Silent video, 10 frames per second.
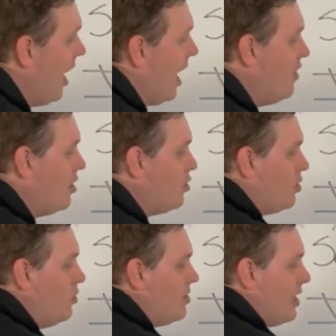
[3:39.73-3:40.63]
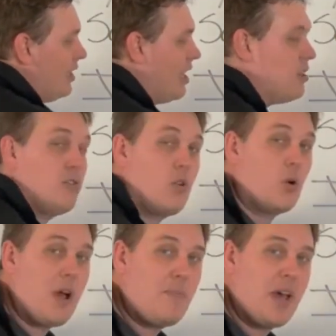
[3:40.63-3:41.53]
And then as soon as they land onto
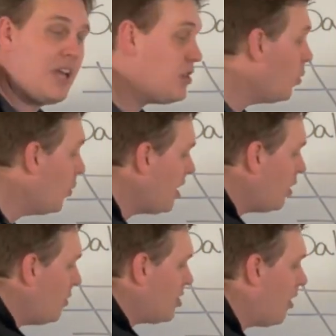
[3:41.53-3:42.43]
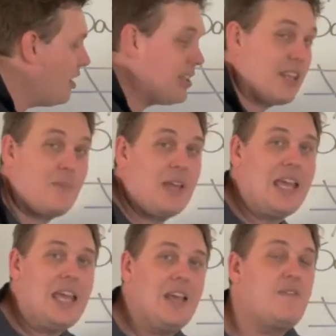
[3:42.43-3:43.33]
our webpage, we can retarget them.
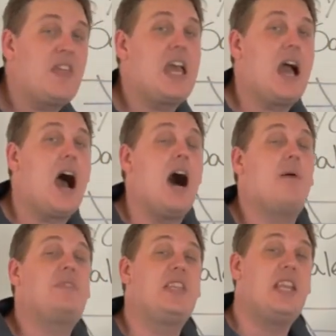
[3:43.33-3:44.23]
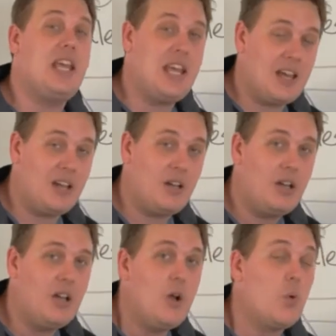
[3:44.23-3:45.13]
If they opted
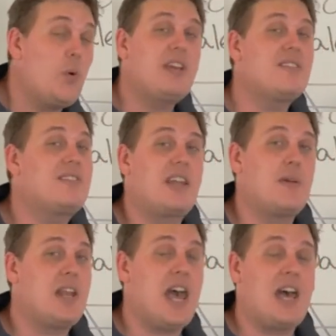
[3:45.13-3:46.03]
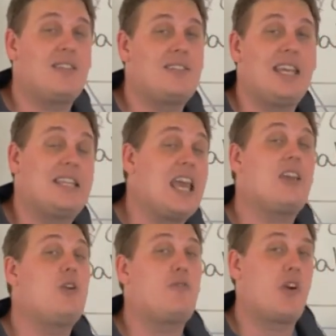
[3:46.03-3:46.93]
in, we can send them an ad to say,
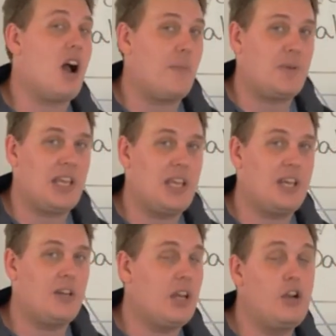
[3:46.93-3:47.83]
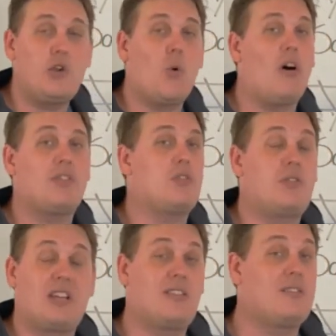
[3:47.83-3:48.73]
thank you for opting in. Here you also
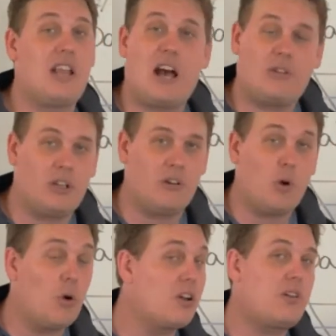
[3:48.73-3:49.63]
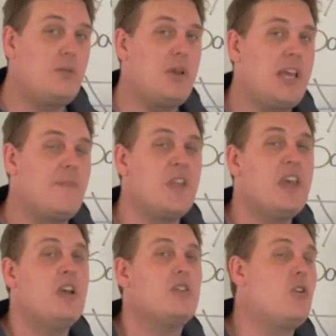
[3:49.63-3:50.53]
get this download. Or it could be,
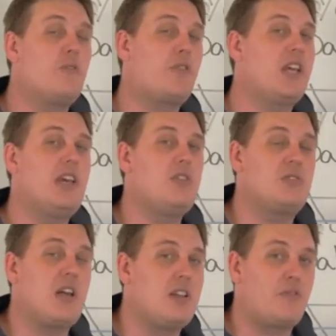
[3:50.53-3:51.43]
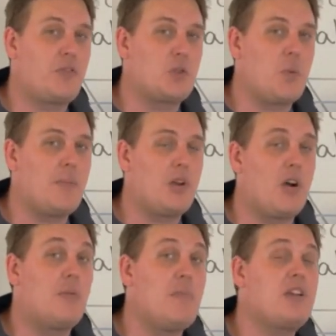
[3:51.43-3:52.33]
don't forget you signed up for this
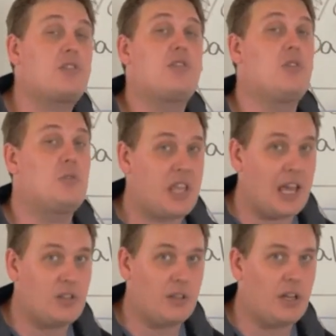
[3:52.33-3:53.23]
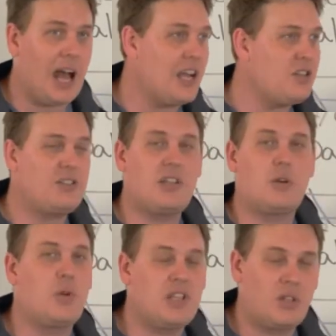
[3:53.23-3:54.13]
webinar, make sure you schedule it. I just did a
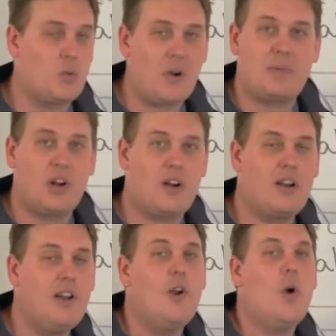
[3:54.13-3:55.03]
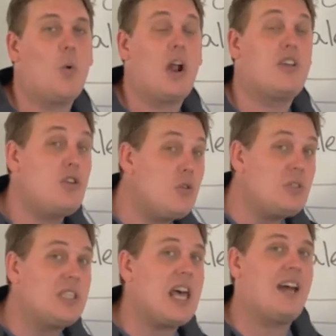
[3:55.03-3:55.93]
recent webinar where I
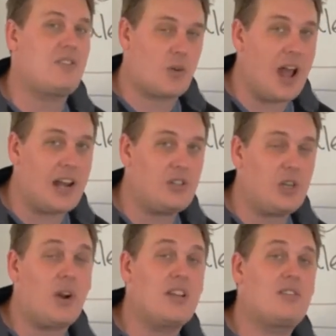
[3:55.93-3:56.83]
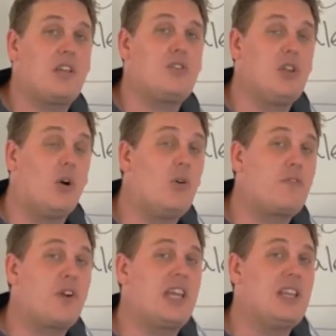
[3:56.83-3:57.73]
used that strategy where I said,
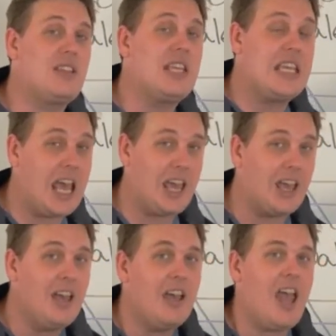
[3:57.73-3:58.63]
don't forget the date.